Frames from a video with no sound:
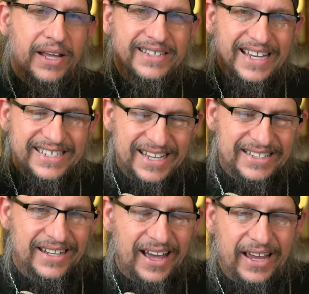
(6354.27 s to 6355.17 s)
But as I
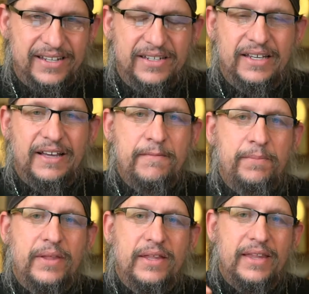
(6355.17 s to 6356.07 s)
said tonight,
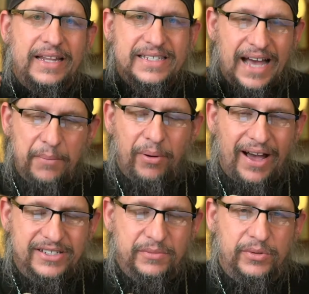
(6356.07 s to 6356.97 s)
that's not
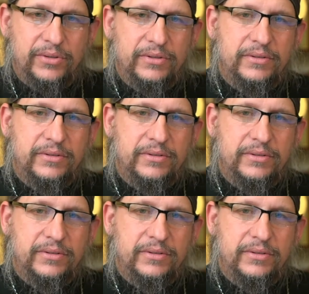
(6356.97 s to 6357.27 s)
possible.